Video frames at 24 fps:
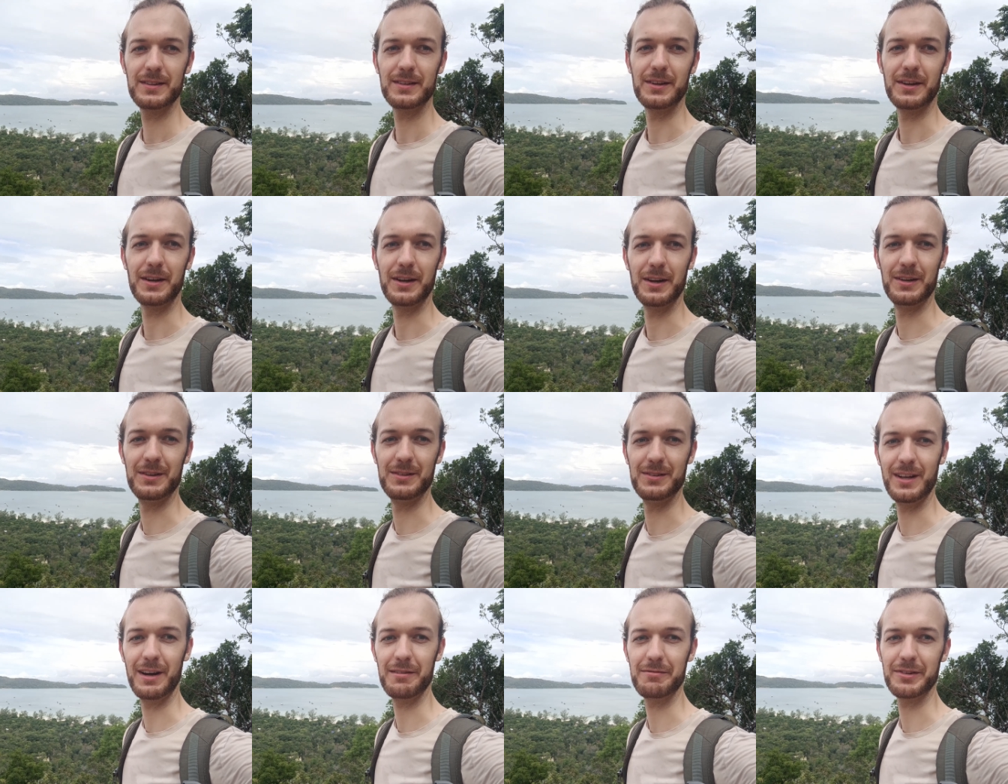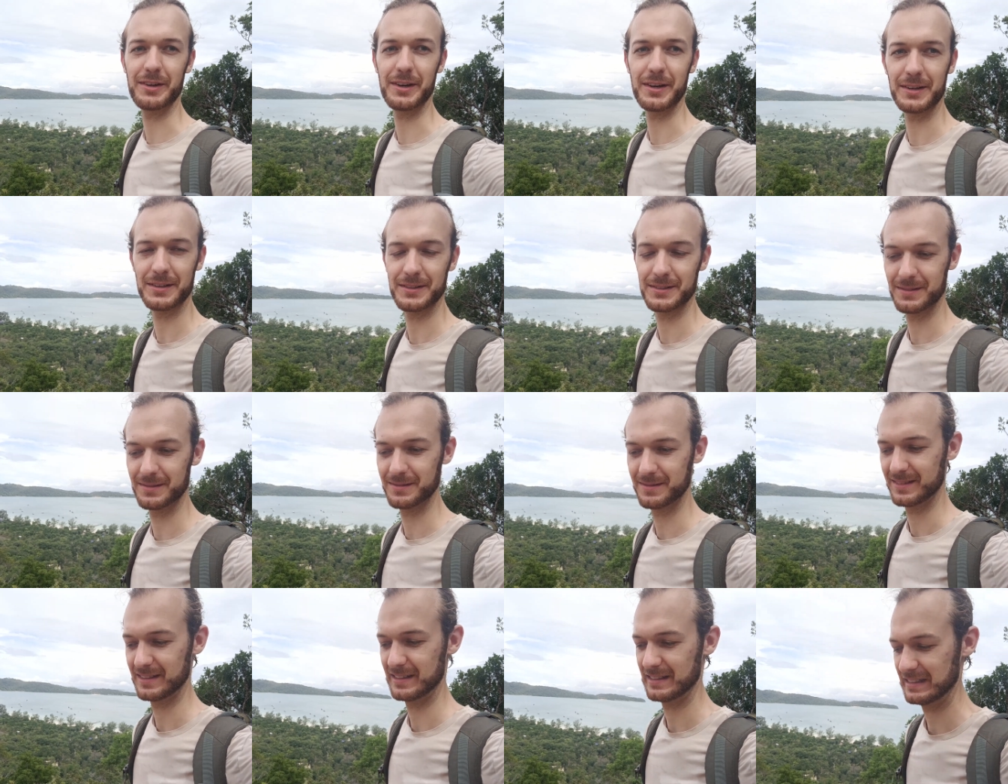You know, nothing.
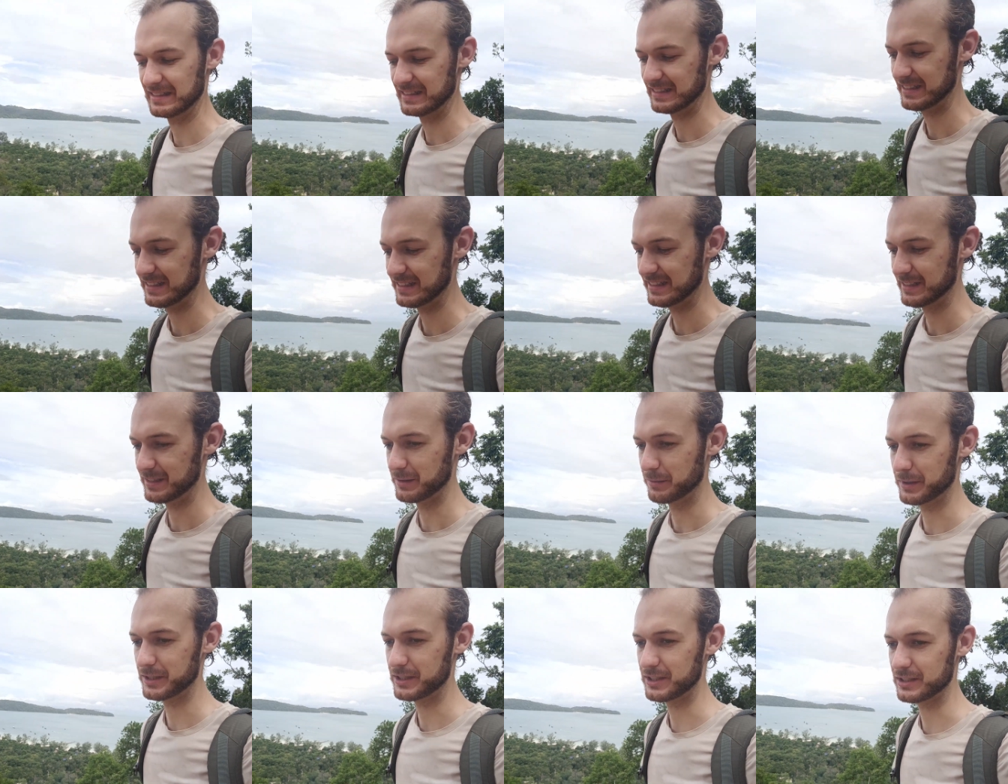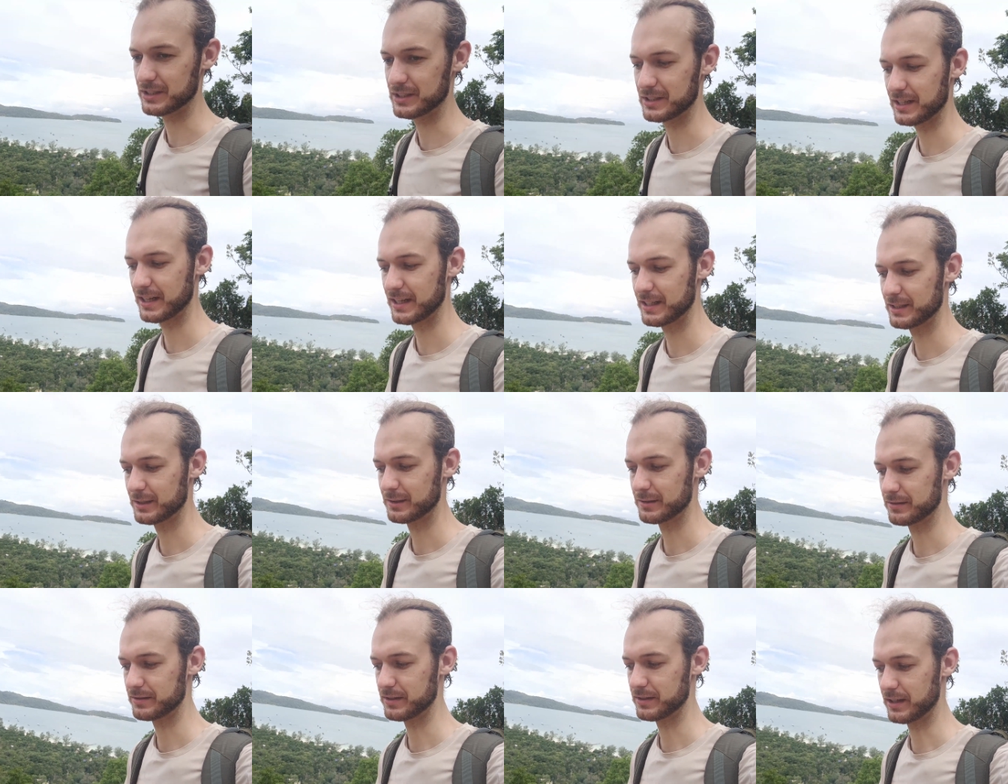Which is kind
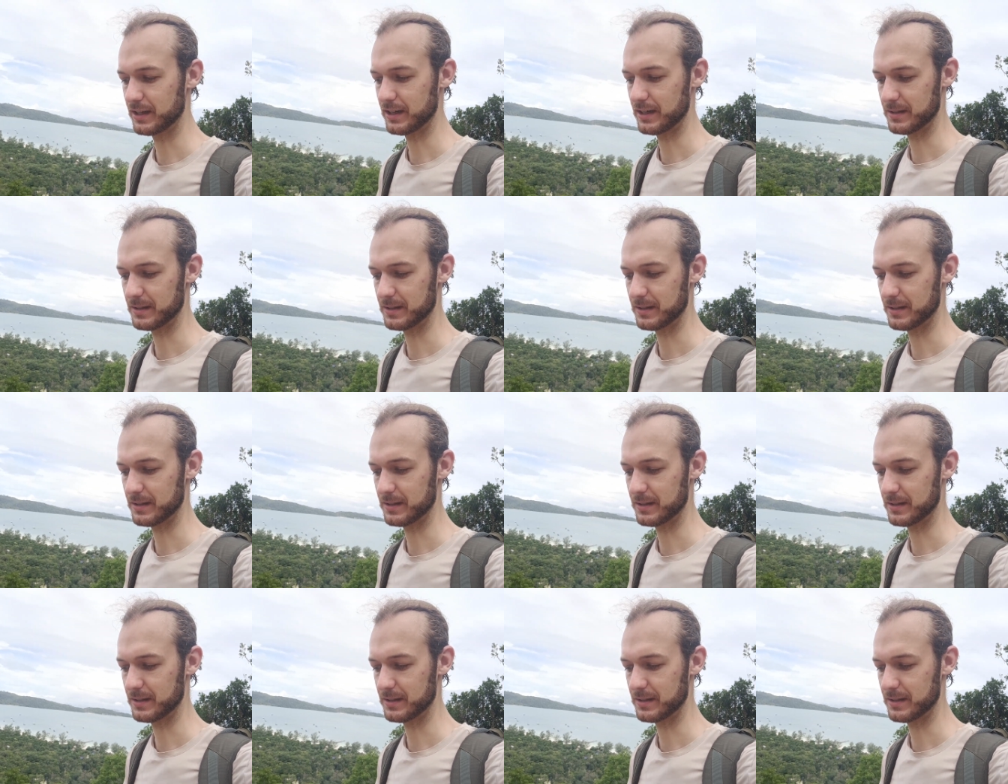of